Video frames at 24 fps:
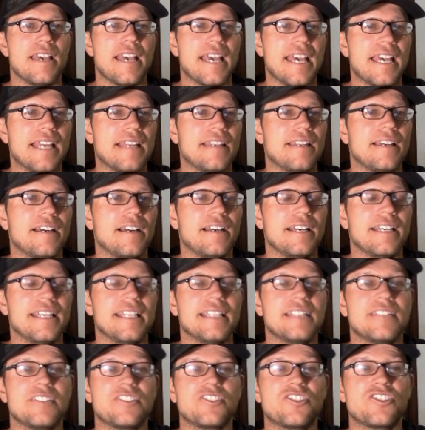And
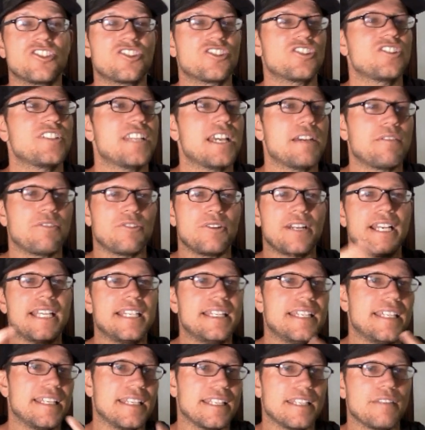it's just never
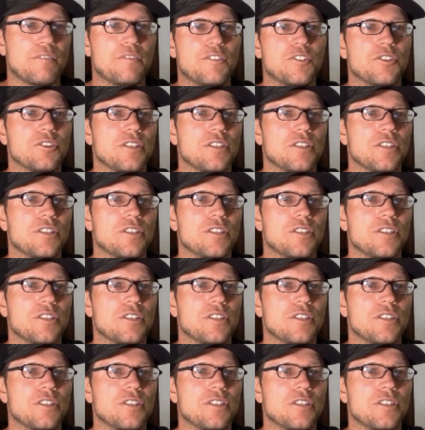ending if